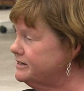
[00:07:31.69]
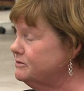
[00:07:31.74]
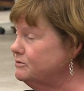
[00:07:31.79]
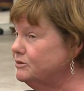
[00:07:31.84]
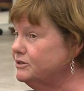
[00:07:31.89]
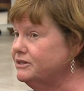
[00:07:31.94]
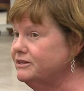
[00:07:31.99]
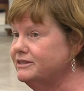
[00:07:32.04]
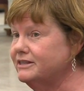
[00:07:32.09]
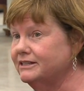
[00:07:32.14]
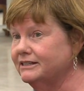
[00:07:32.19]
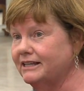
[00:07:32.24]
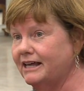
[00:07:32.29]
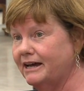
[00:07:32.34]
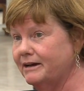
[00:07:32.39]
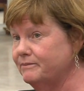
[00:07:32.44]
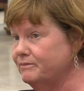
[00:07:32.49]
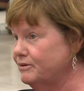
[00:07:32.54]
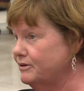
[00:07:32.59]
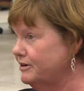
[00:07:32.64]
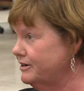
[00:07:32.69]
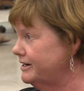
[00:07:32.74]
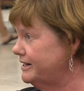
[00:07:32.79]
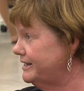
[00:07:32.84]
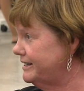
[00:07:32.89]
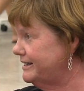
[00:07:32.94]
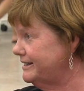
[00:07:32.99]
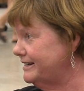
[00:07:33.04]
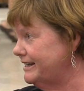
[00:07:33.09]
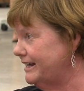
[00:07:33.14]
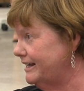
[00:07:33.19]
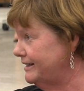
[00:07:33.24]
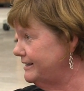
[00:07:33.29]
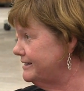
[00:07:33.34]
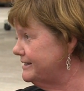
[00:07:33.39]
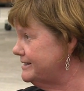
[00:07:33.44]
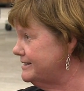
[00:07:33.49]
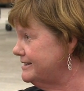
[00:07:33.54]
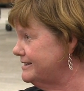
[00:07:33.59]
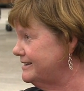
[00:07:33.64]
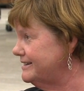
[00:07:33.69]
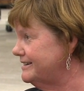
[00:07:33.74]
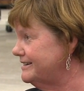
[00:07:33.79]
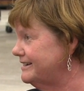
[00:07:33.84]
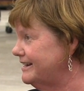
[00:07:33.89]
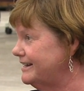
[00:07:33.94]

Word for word: with the library in Ellis, and,